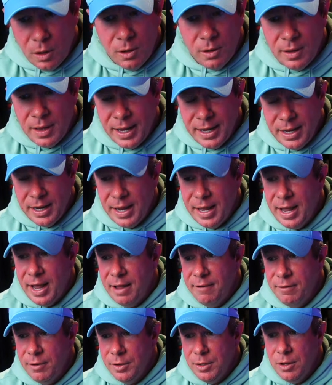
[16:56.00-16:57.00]
or like an
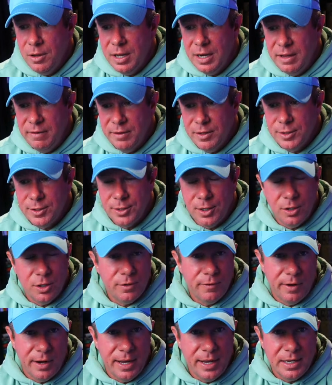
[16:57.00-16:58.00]
AIville, and you can even
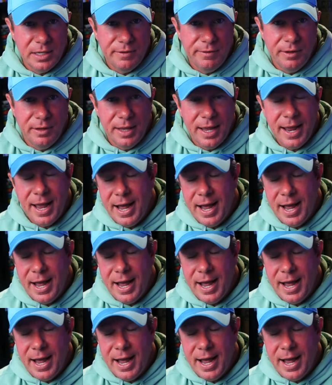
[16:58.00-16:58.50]
search for Higgsfield